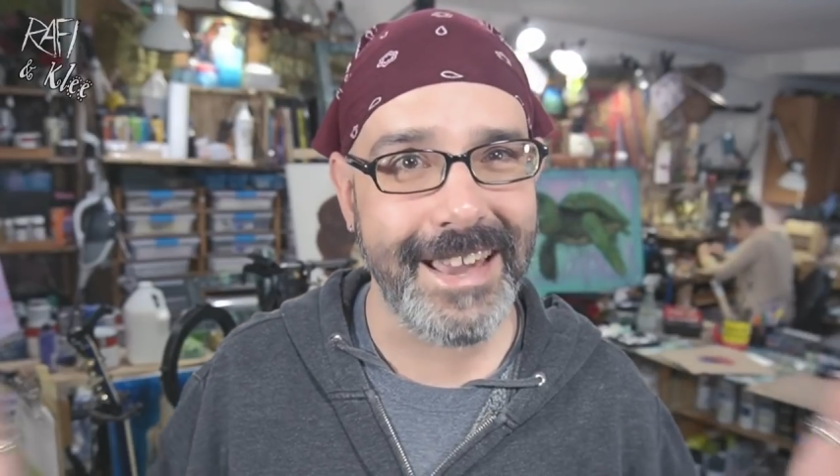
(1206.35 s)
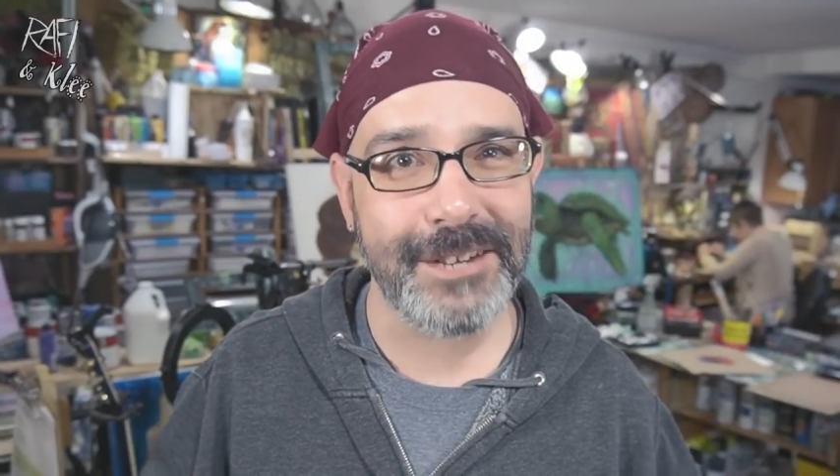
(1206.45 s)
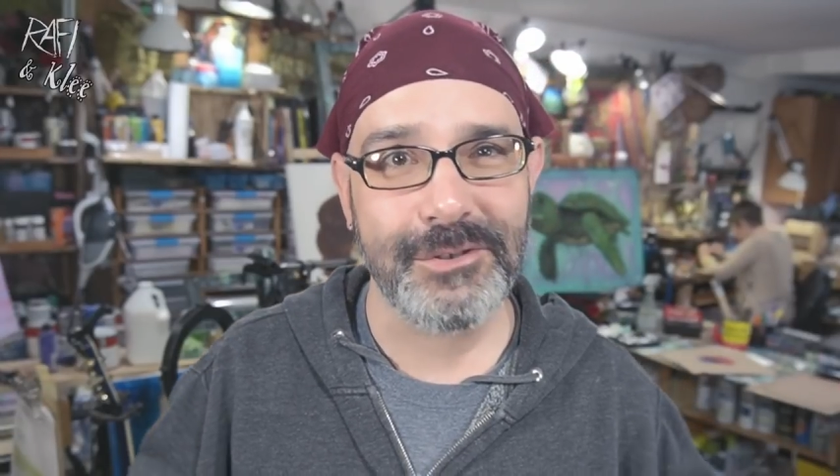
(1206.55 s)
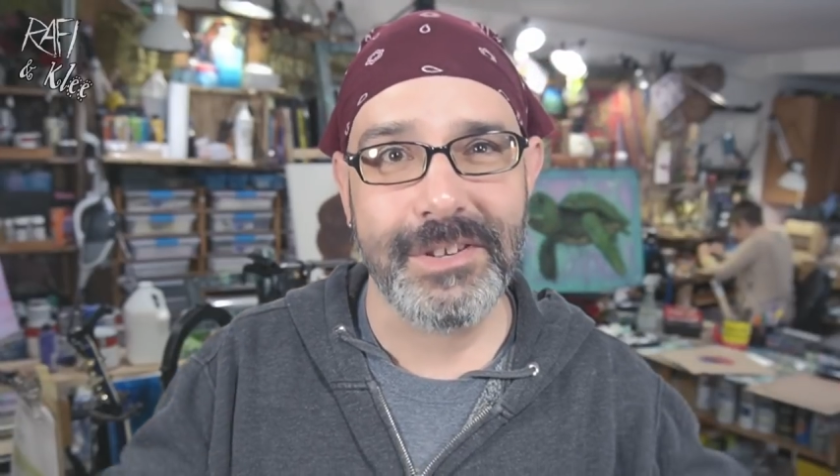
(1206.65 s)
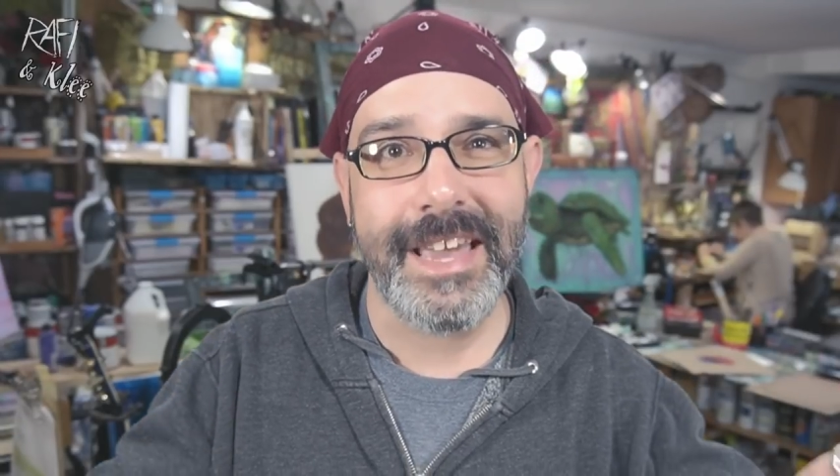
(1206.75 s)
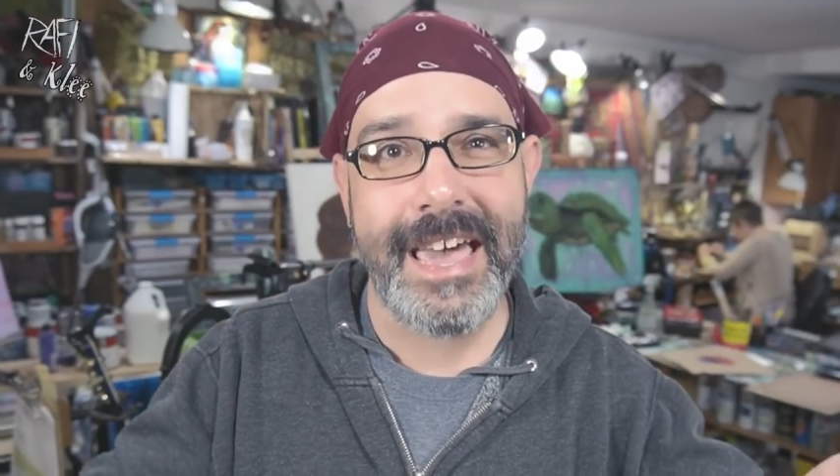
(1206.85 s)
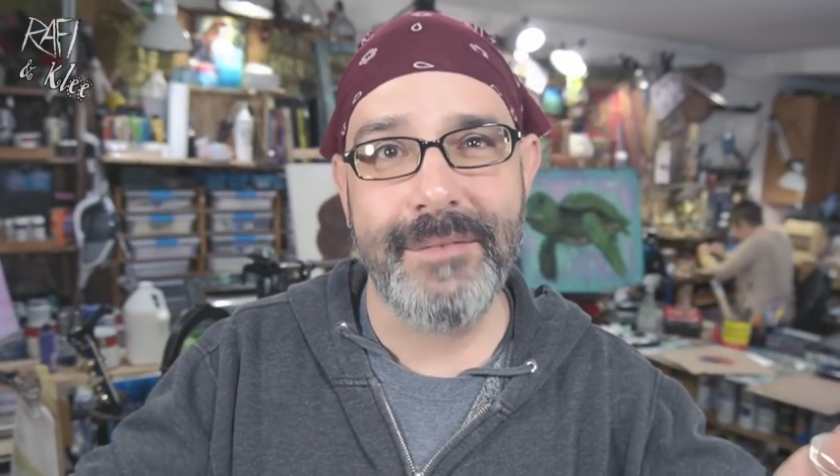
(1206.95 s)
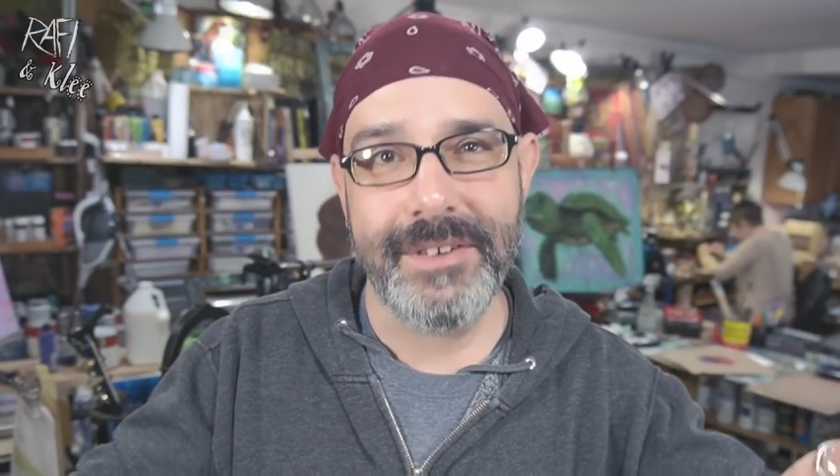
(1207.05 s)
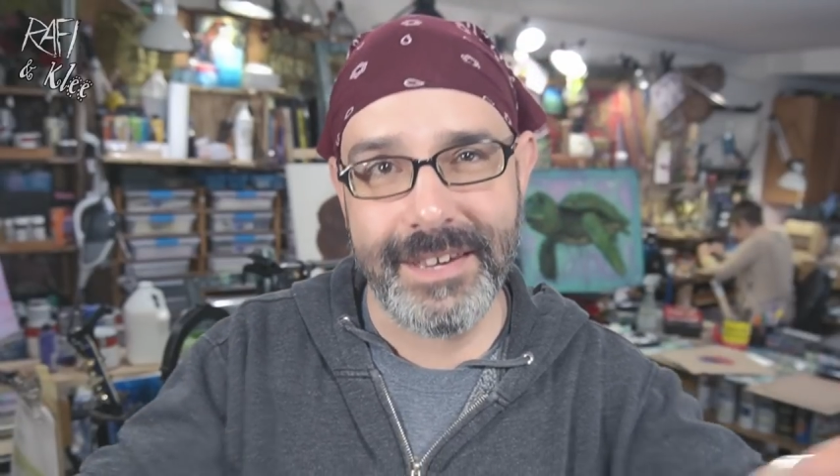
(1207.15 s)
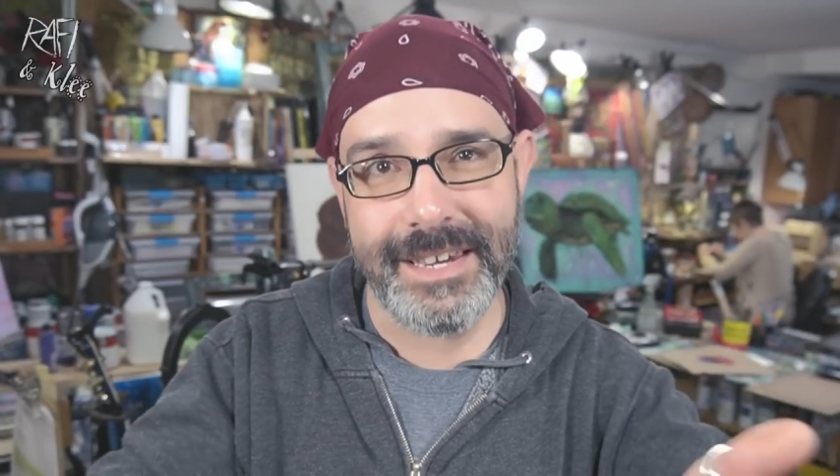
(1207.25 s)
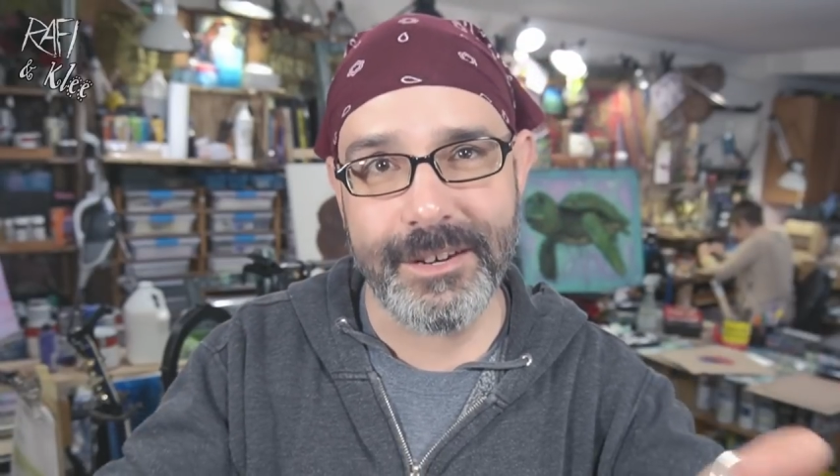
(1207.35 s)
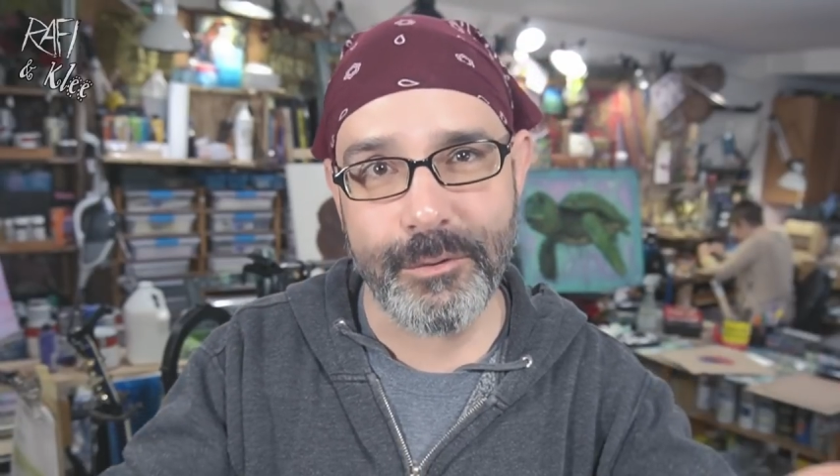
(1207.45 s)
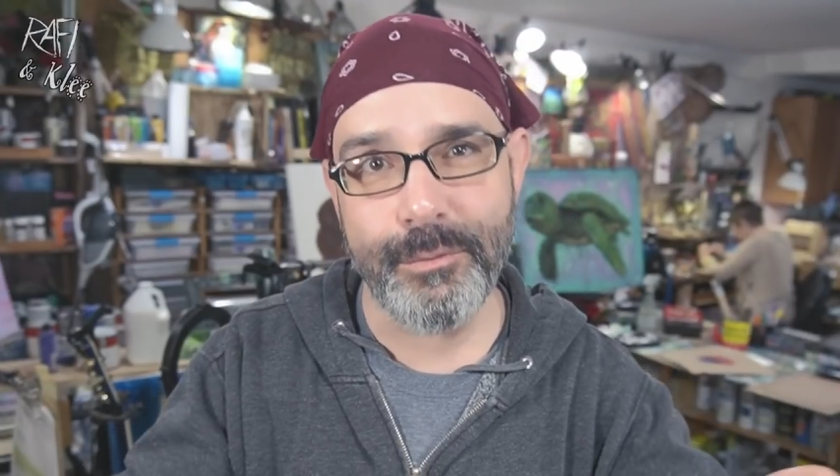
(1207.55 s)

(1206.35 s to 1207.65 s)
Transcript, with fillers: actually have it in a